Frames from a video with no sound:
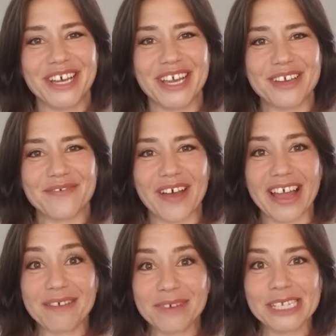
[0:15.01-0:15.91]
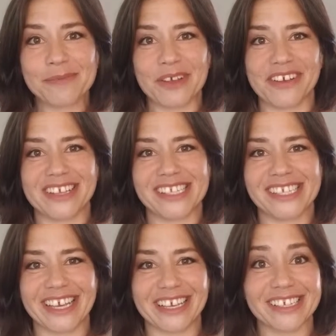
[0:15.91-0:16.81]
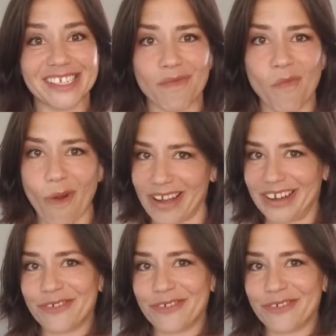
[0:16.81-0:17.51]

if I am experiencing someone